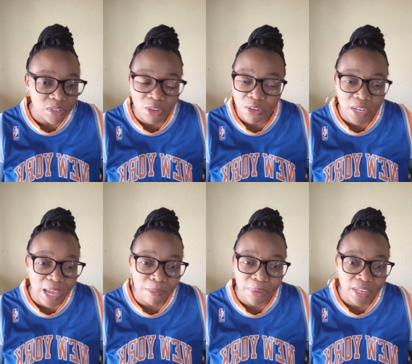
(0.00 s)
It's not gonna
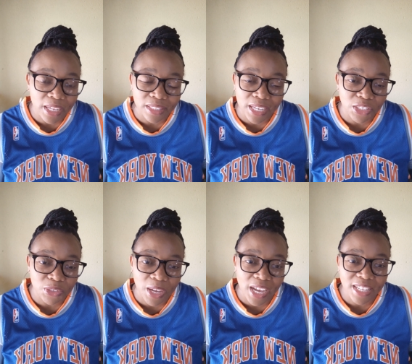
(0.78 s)
happen like that,
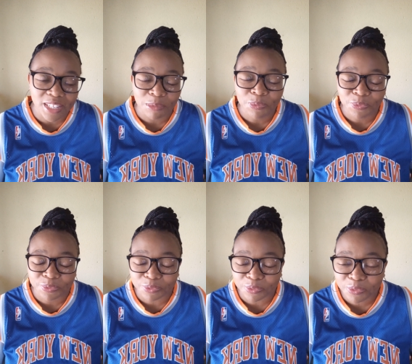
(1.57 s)
you guys.
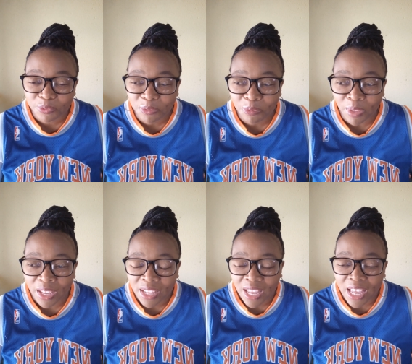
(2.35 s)

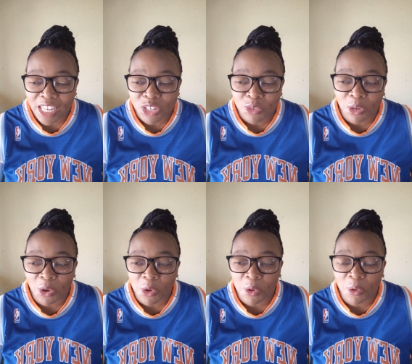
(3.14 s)
As you're
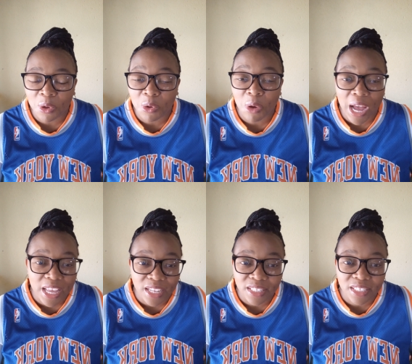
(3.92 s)
all
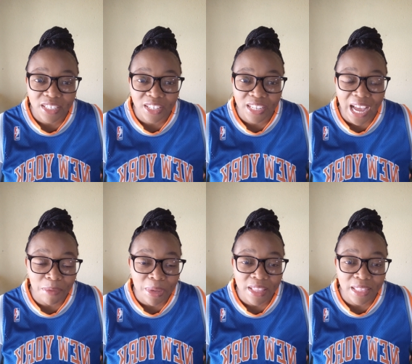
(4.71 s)
quiet. I
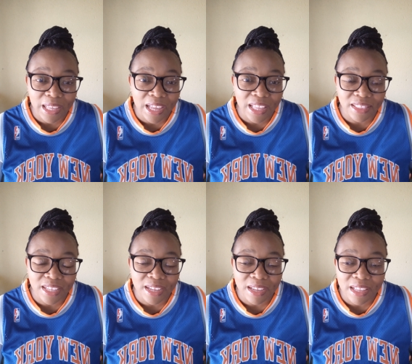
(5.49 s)
mean the
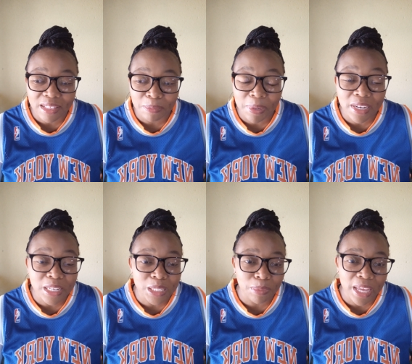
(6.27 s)
the the
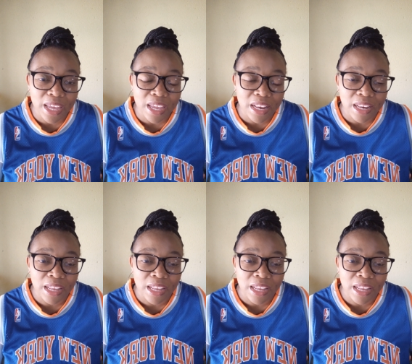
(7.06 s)
policemen